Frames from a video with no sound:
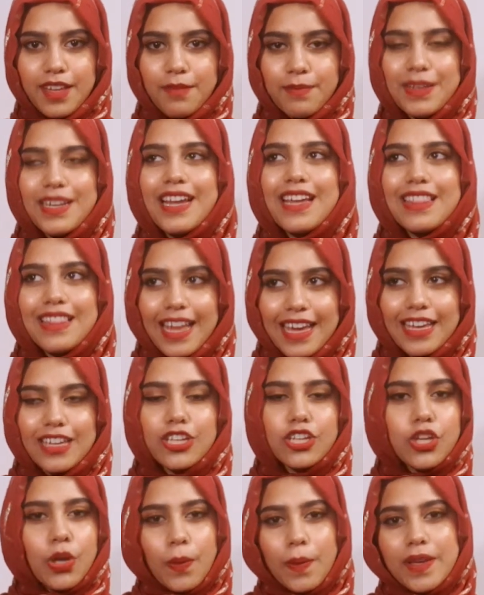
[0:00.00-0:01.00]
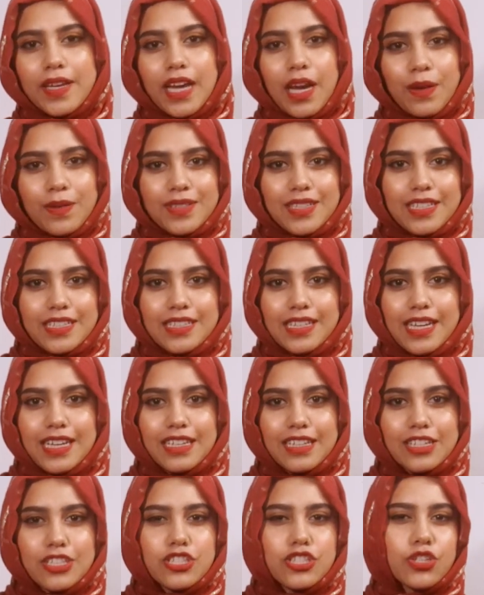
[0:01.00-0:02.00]
But I like going out at
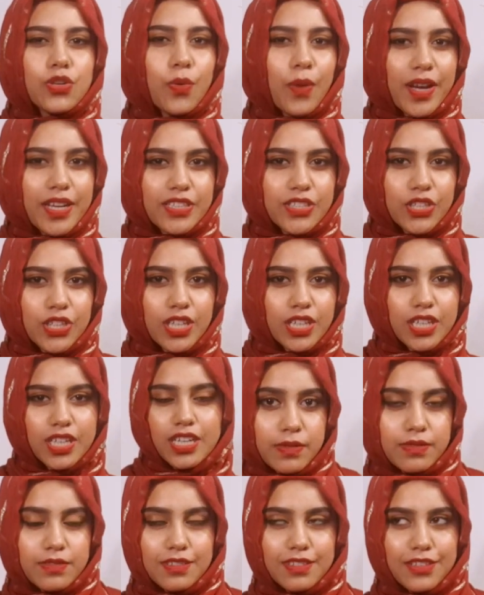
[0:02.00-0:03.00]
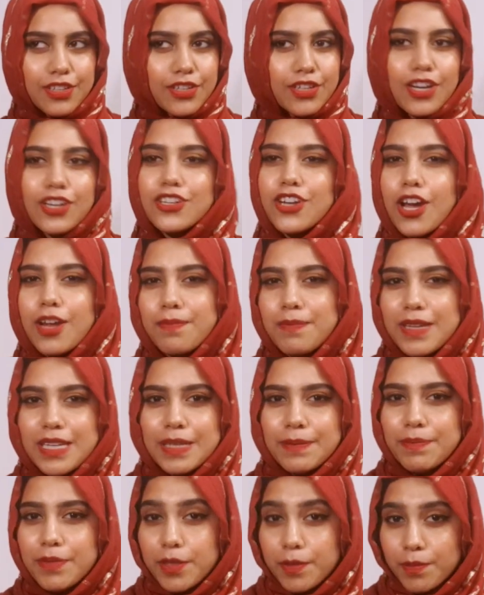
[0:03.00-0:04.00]
night. It's quieter. There are not many
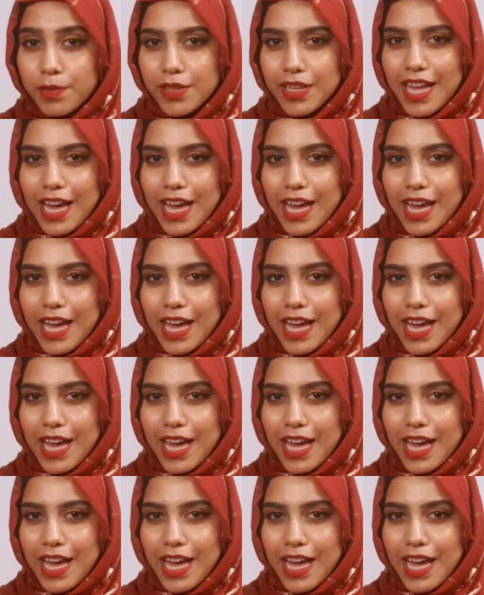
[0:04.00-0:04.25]
people